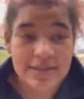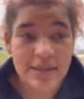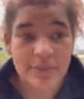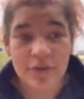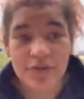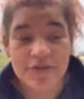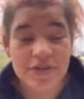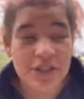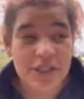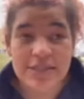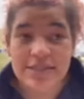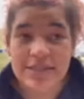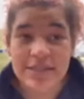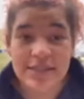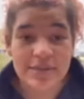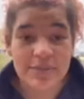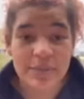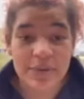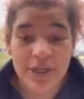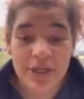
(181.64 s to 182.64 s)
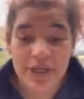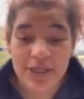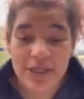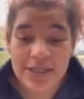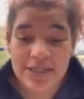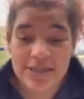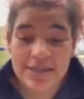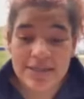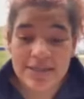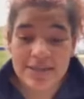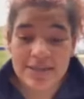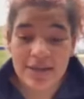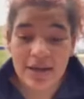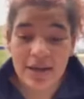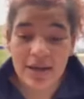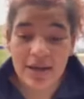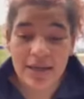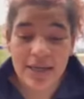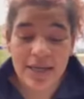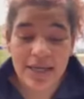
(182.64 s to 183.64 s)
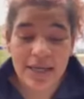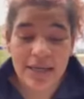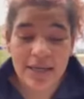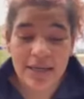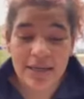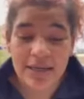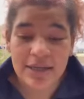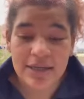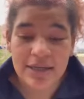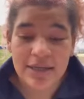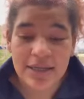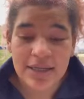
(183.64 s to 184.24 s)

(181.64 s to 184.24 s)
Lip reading: I moved to London, because I